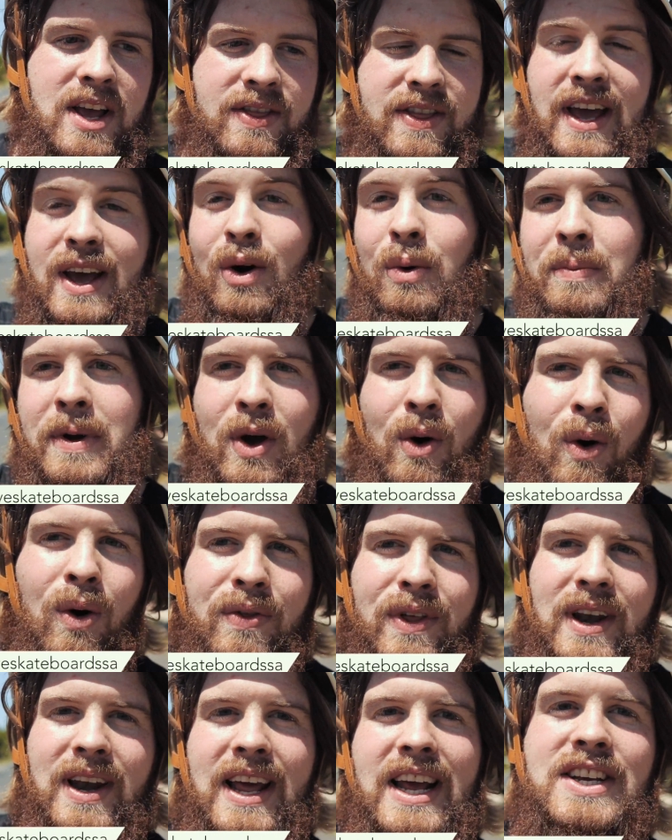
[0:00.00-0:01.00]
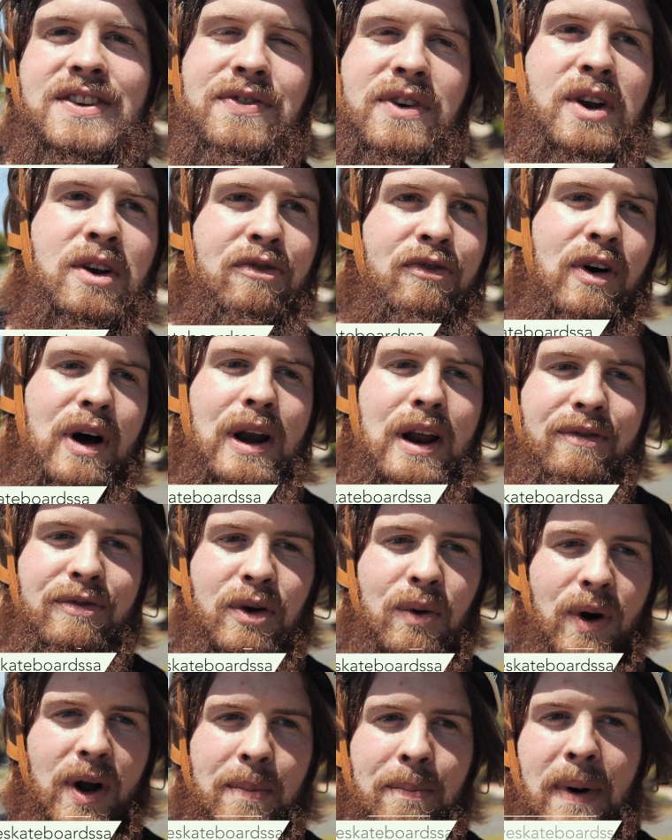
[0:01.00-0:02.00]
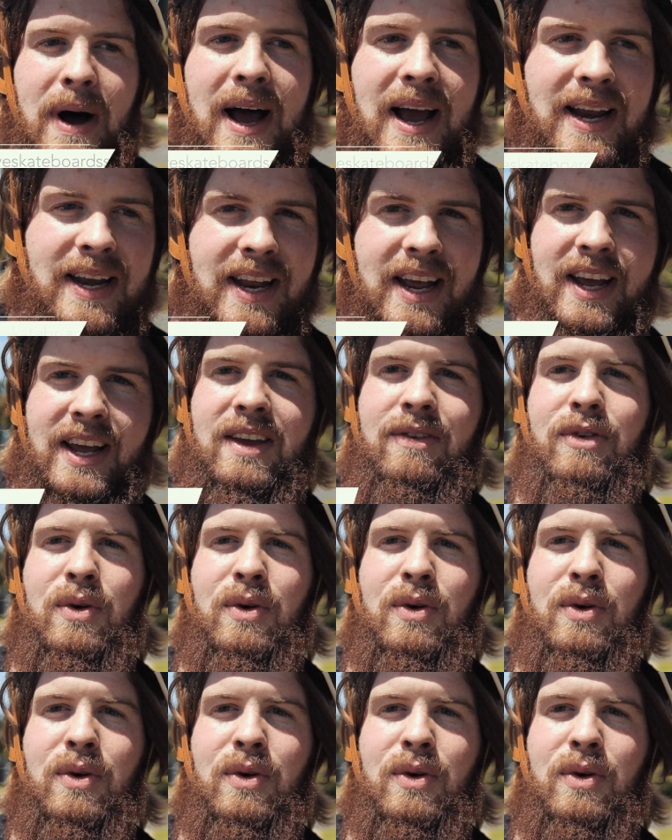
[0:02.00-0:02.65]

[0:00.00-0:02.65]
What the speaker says: there'll be all the links for you to follow if you want to buy a deck,